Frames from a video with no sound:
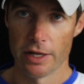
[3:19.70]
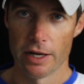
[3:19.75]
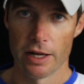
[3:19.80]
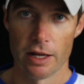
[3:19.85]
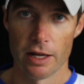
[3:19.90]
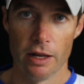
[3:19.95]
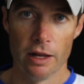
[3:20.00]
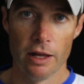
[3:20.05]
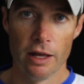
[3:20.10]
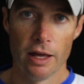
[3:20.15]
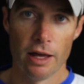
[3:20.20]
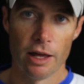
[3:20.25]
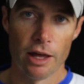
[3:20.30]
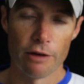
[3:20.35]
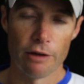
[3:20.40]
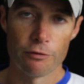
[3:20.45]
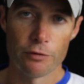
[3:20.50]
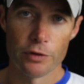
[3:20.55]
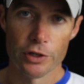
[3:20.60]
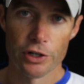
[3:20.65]
that I
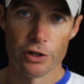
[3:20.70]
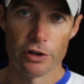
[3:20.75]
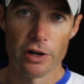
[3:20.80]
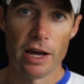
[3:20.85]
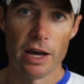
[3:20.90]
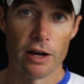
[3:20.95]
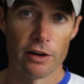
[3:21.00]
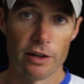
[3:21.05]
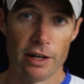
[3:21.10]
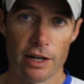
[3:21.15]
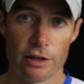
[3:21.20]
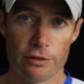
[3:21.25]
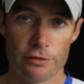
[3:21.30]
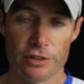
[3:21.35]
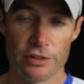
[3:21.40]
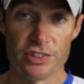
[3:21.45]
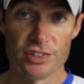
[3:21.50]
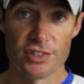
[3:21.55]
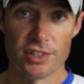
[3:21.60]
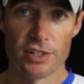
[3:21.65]
I figured out out
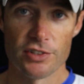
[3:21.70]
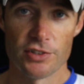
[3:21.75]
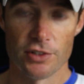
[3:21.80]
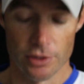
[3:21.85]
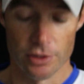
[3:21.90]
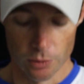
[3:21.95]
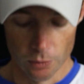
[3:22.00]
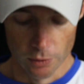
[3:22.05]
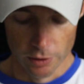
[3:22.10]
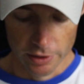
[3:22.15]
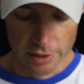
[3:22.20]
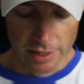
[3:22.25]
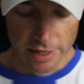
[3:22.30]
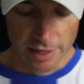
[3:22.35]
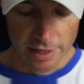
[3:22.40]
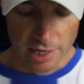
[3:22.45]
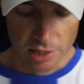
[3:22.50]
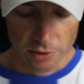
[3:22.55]
of necessity one day.